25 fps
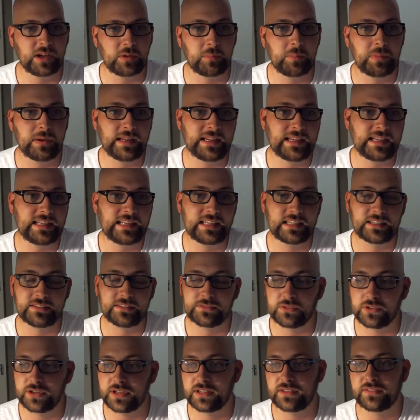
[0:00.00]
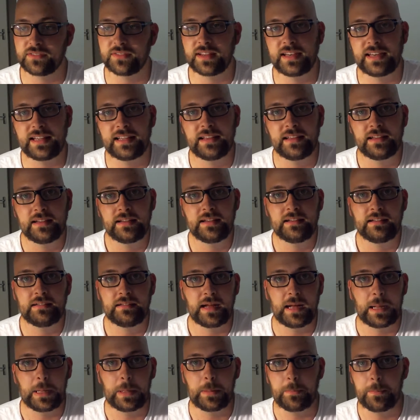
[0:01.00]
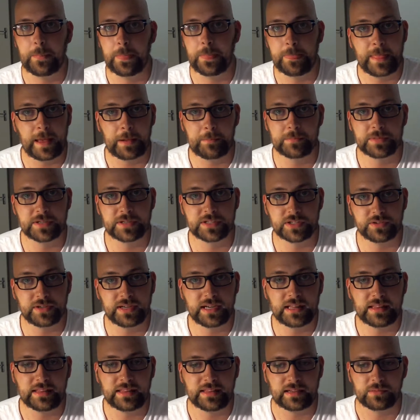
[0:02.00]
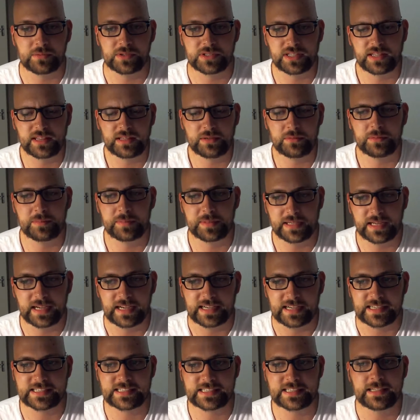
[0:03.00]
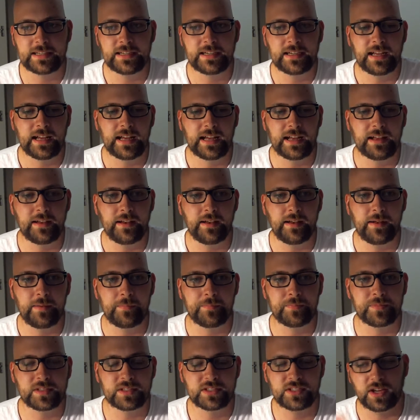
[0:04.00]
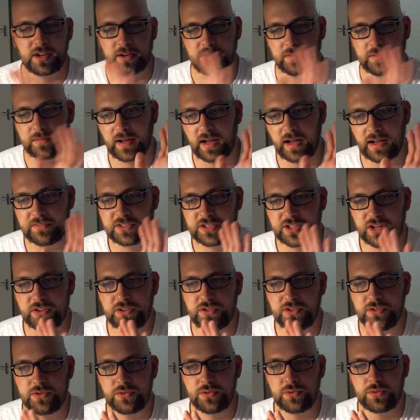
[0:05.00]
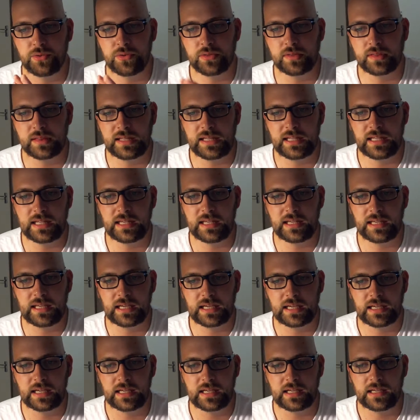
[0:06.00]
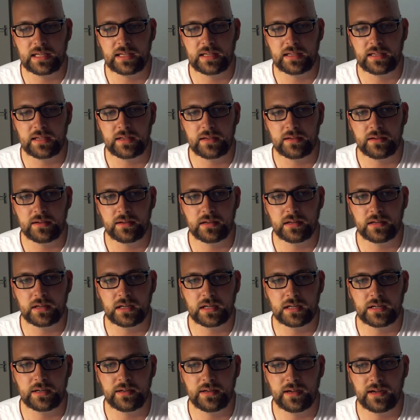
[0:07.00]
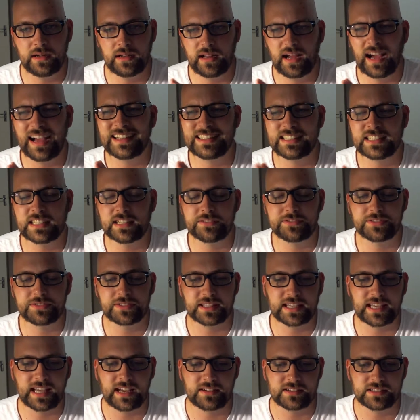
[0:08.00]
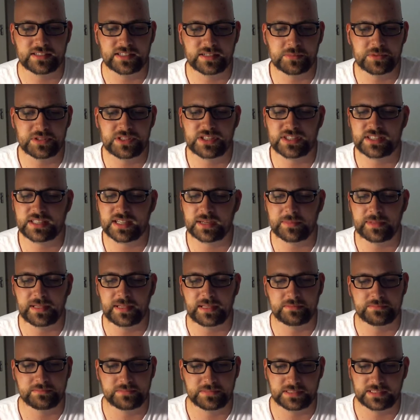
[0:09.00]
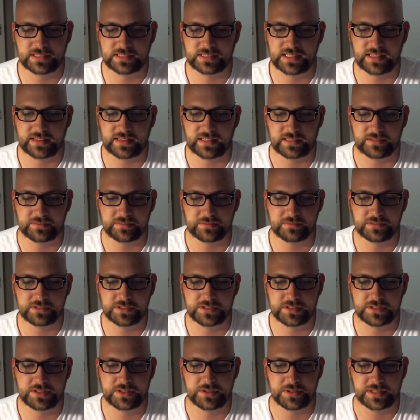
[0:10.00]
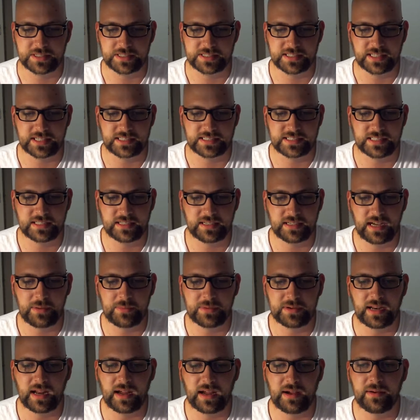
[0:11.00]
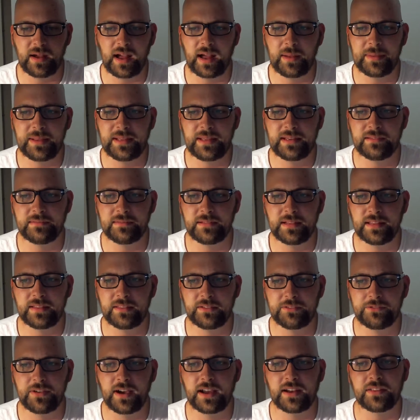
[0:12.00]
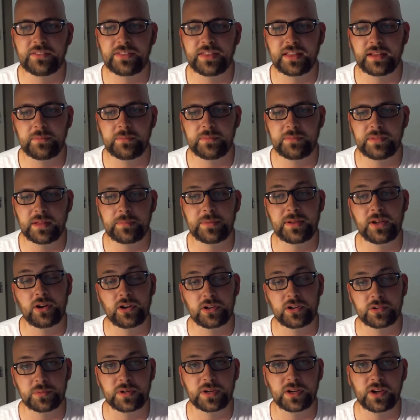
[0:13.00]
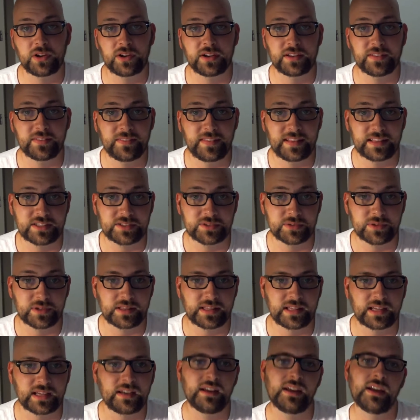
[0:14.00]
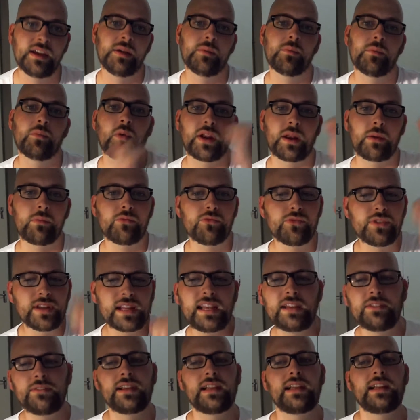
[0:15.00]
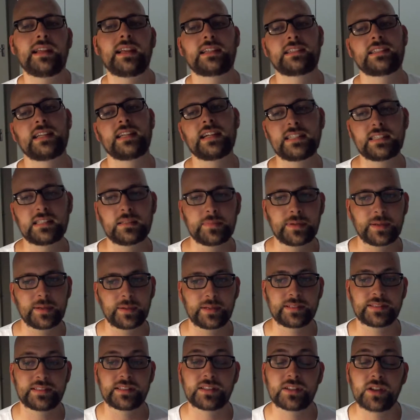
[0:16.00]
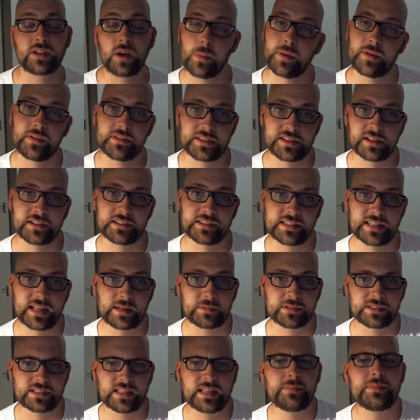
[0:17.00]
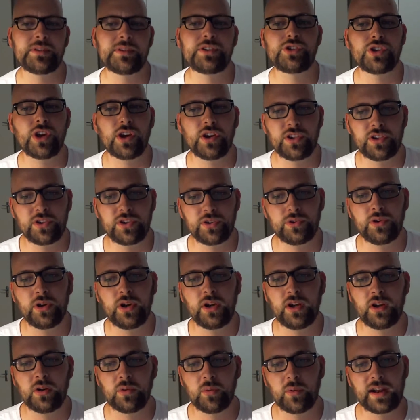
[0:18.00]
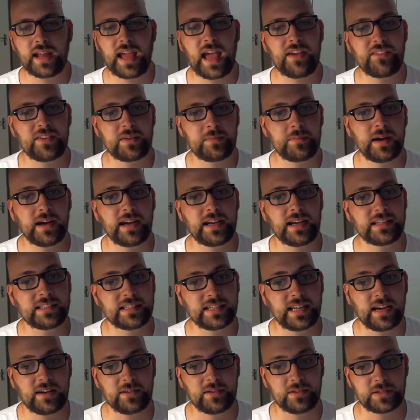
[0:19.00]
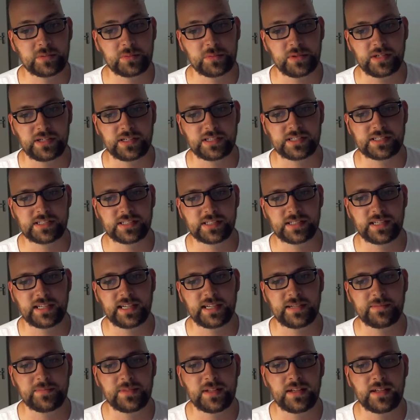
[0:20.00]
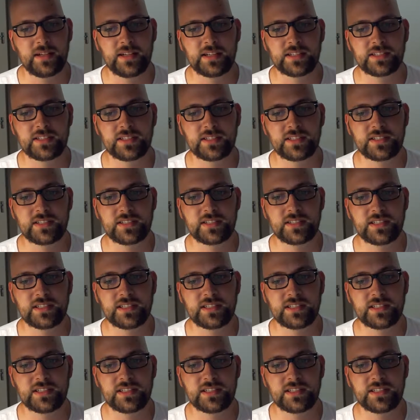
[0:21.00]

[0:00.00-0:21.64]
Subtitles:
completely devoid of any numbers or anything, which I think would be nice. So I've shown you the idea for the counter, which is, I mean, there's nothing too exciting. I mean, in the final thing, there'll be artwork on it and that sort of thing. What I'm really, really excited about is this combat results table. So let me show you what I have in mind and how it works. Okay, so this